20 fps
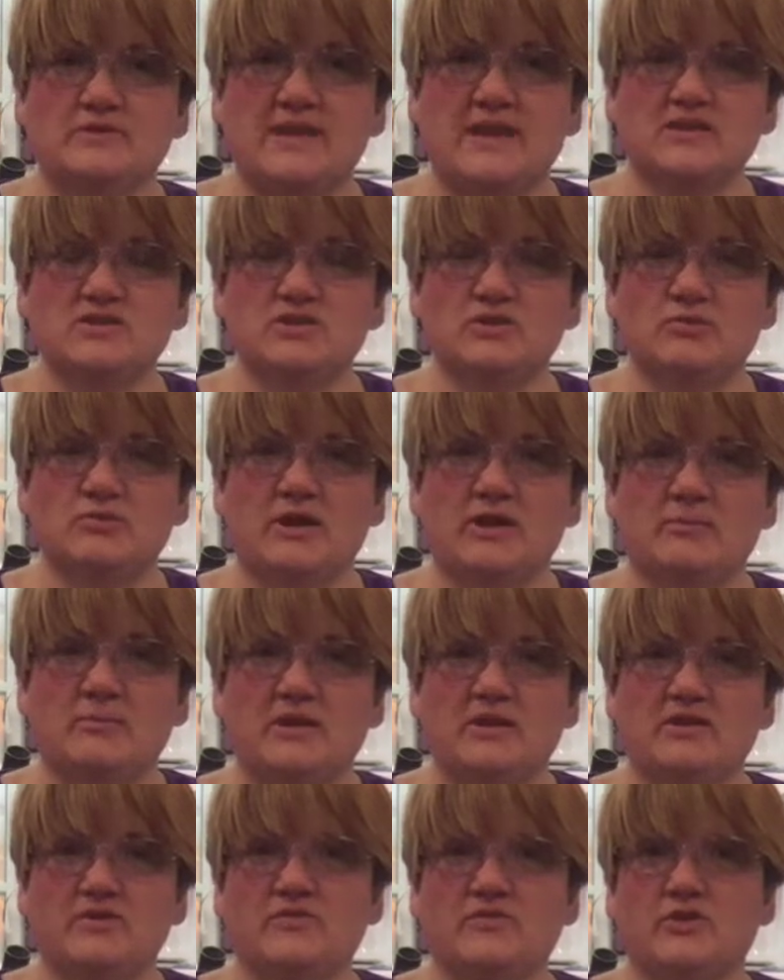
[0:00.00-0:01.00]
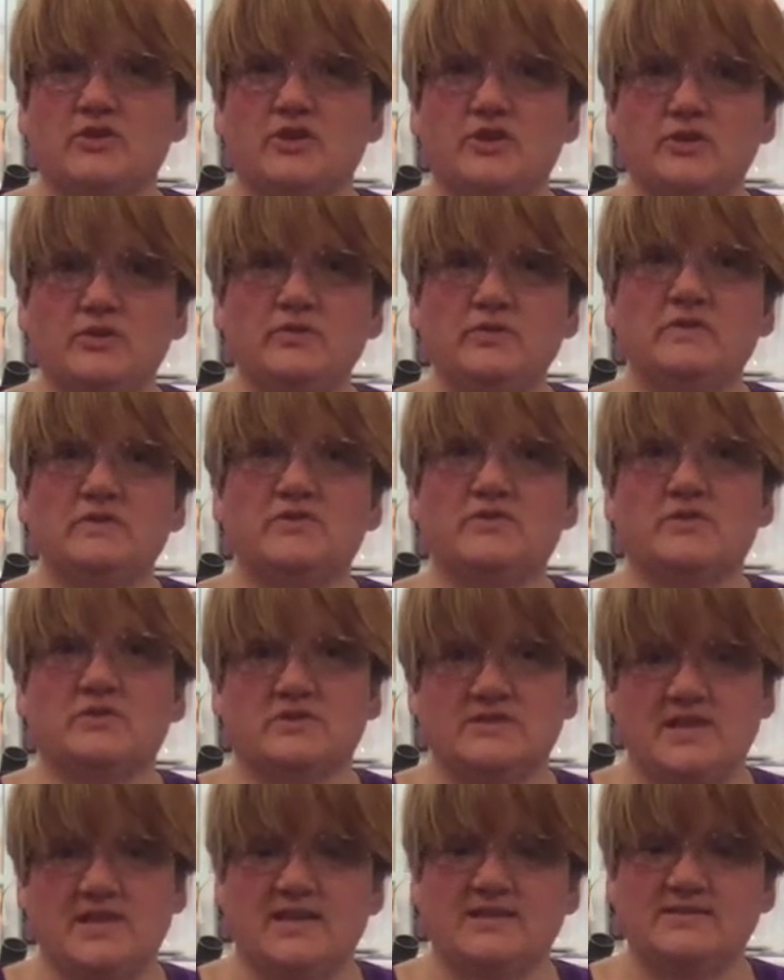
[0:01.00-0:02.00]
actually recommended for use for
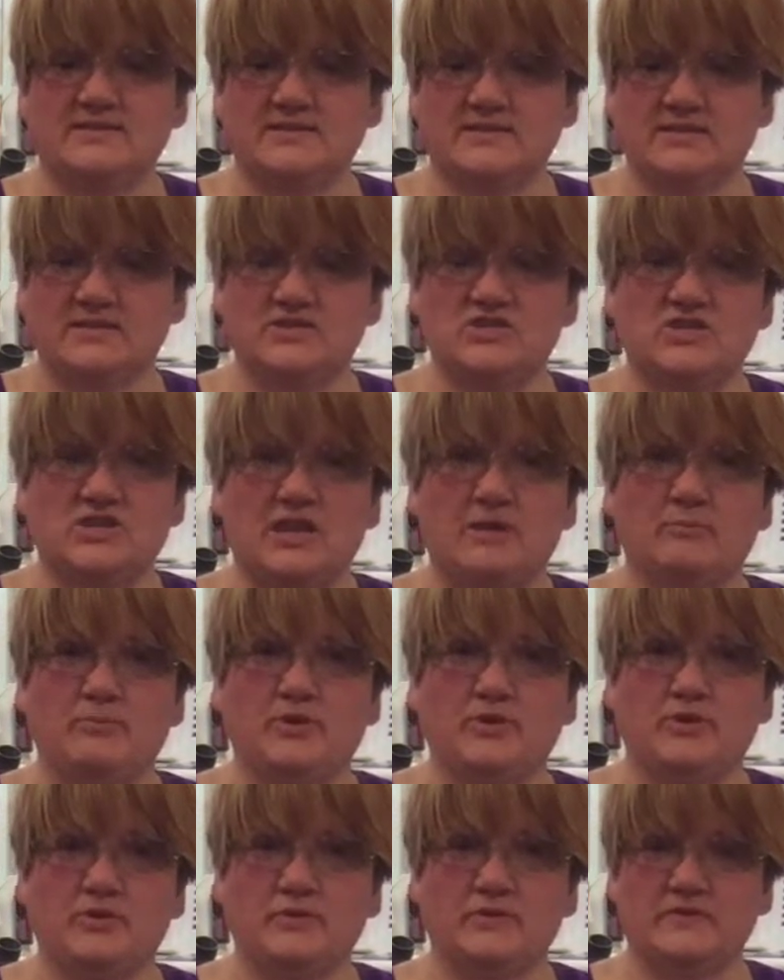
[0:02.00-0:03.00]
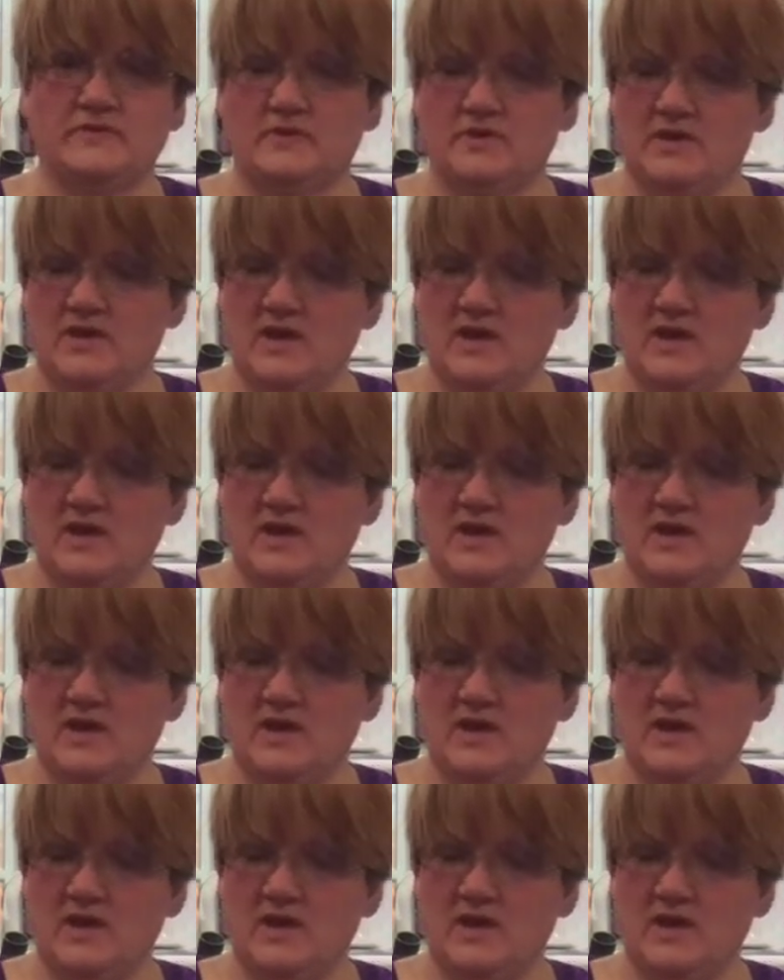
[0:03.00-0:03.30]
testing shampoos.